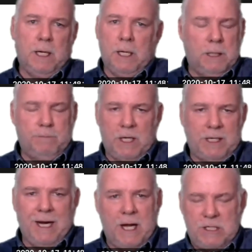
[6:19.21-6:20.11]

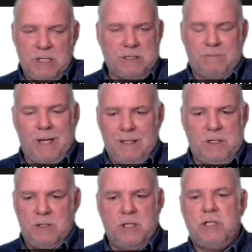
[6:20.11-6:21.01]
Again,
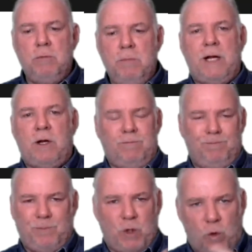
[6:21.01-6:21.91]
there's just too many
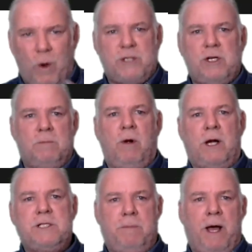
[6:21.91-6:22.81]
question
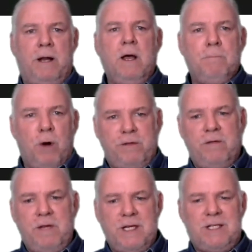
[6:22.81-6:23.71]
marks about both
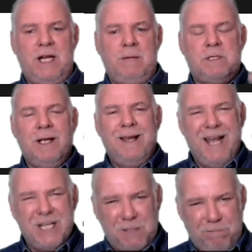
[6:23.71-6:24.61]
of these teams,
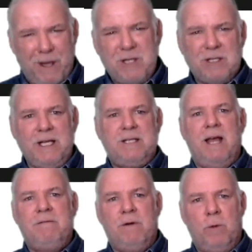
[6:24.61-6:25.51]
especially
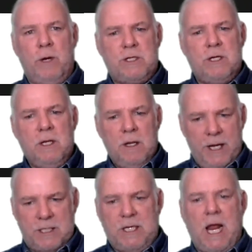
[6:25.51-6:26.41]
Denver, which
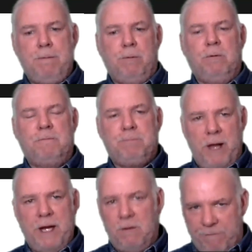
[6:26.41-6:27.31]
is capable of
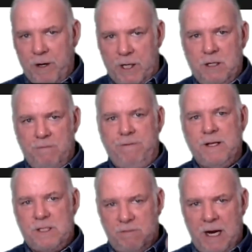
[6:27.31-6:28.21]
playing a very good
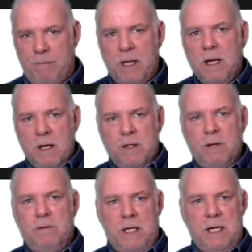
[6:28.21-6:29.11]
defensive game.
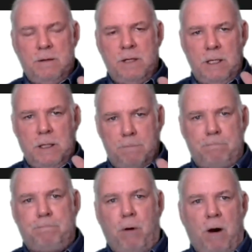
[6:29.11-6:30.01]

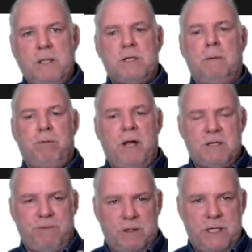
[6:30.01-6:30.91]
The parts are in
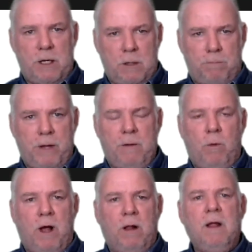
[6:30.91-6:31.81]
place for Denver to play
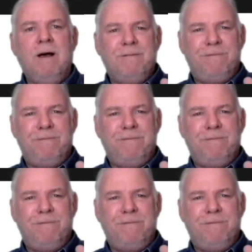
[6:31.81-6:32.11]
well